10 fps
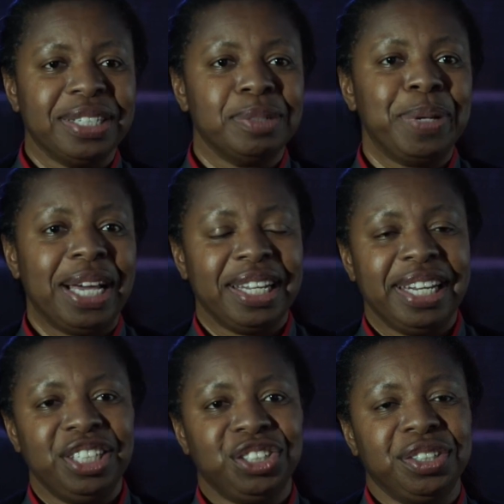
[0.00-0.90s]
as a black and
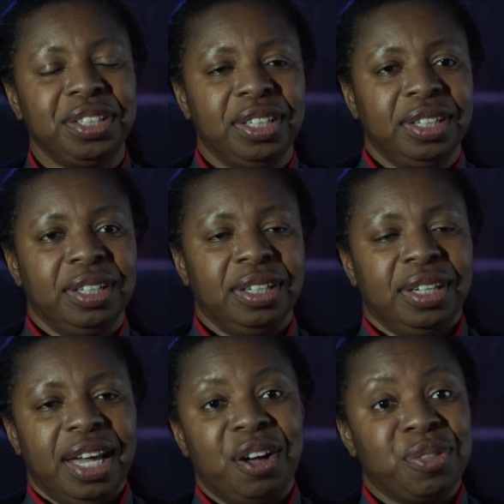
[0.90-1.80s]
Asian
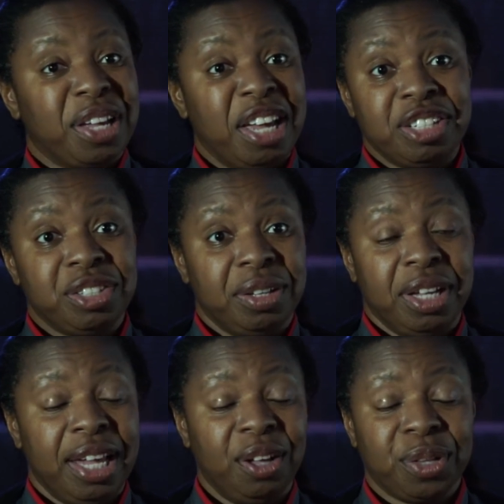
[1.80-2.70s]
healthcare, a
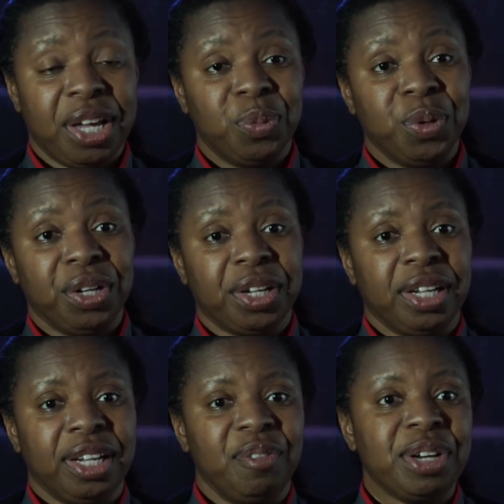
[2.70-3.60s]
healthcare
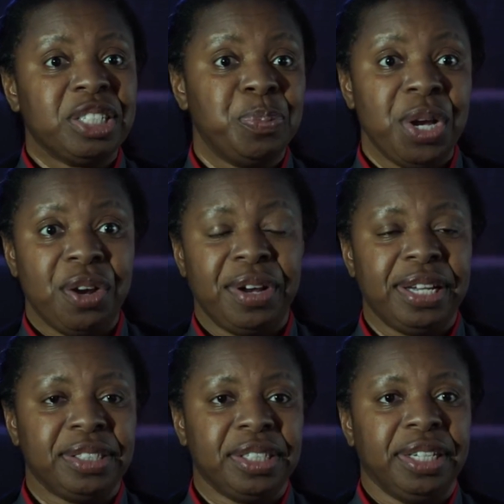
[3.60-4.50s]
worker are
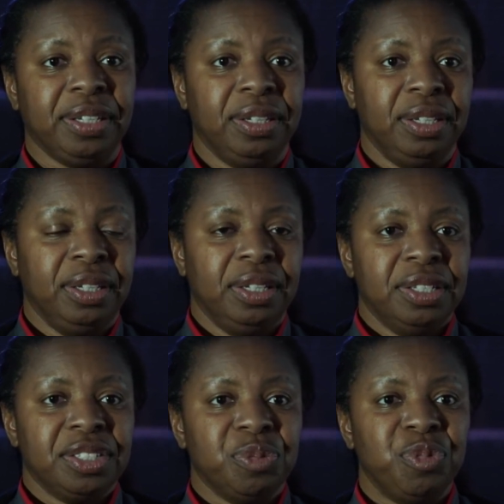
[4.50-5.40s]
experiencing
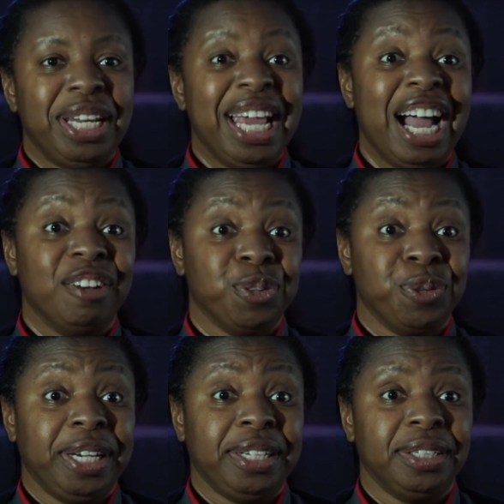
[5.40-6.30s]
some really
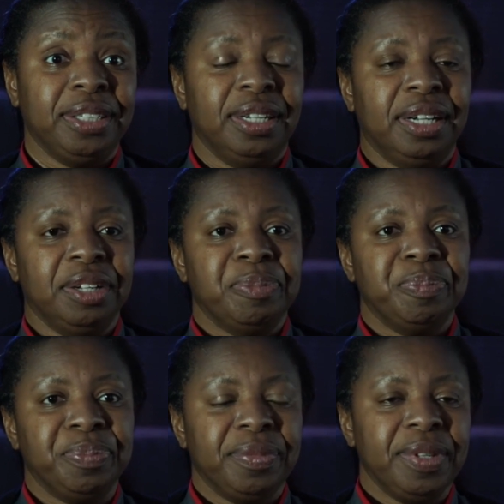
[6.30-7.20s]
harrowing
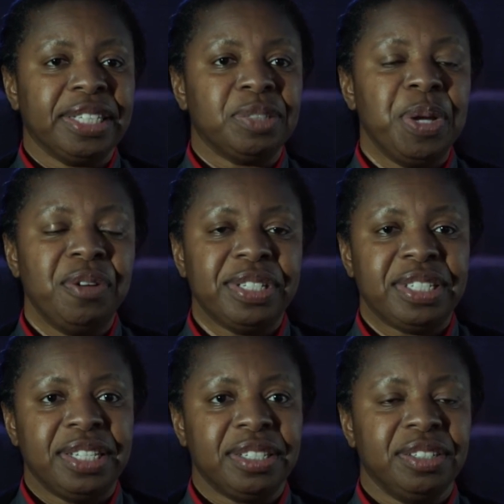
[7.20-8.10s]
um,
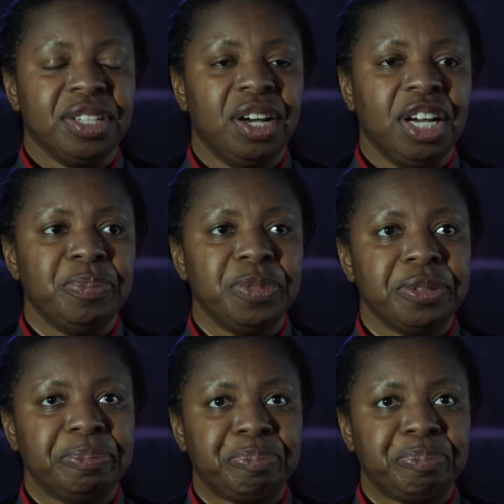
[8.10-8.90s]
experiences and times.